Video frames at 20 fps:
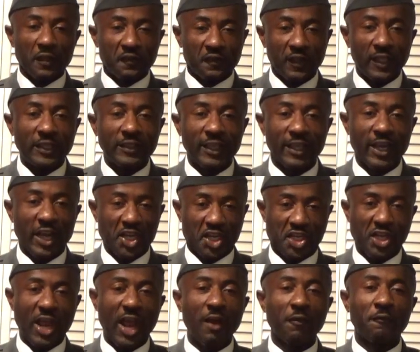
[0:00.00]
These
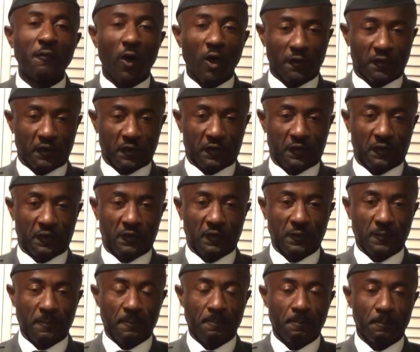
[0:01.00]
international
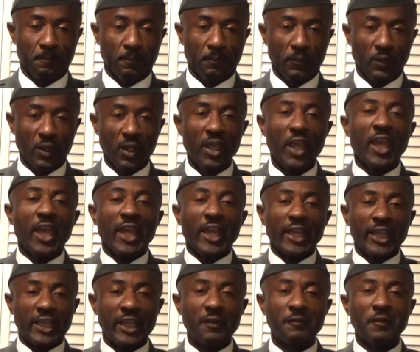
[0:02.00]
forces
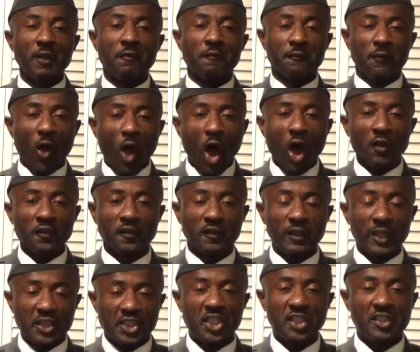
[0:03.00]
give the
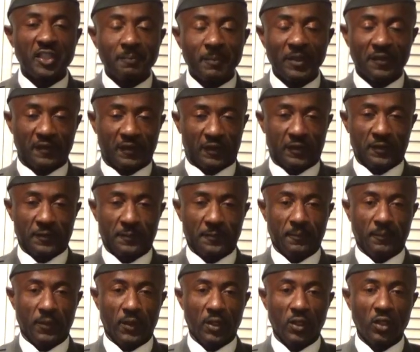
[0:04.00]
false legitimacy